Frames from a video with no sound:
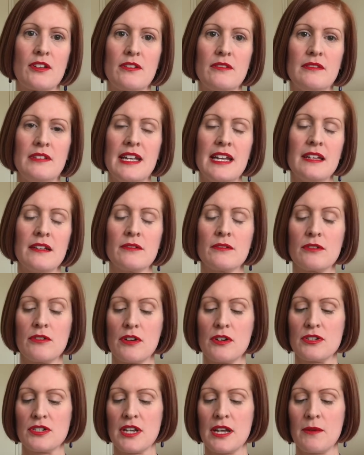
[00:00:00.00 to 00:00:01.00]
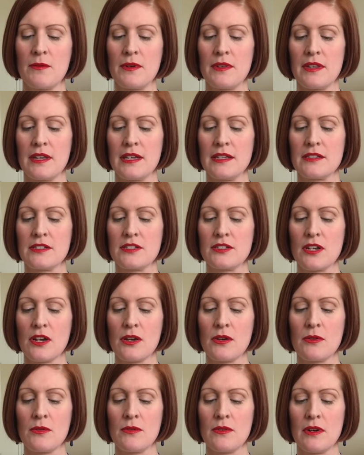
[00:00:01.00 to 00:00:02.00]
knit or crochet with it.
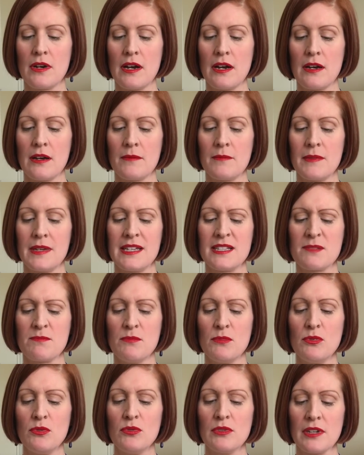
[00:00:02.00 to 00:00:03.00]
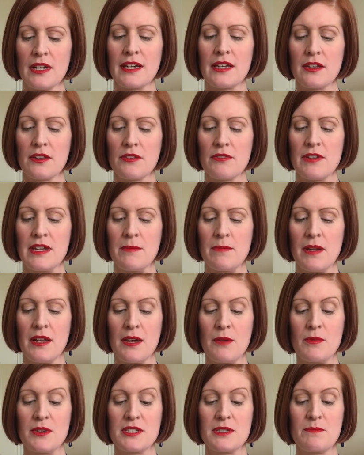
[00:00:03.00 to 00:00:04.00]
So it's more like a 3-ply,
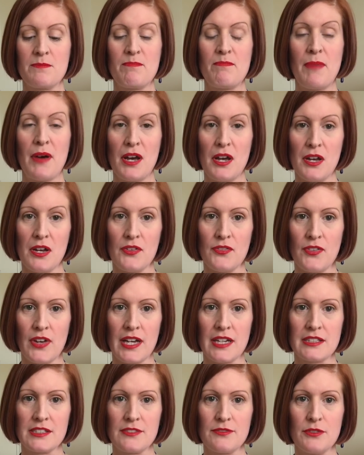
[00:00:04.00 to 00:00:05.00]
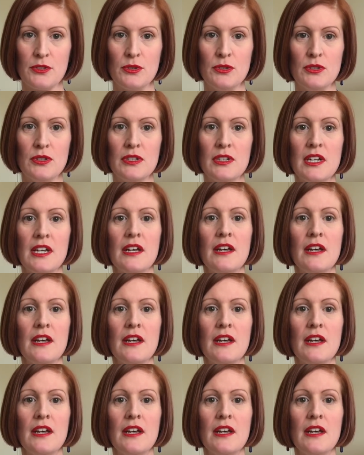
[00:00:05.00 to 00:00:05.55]
which is perfect for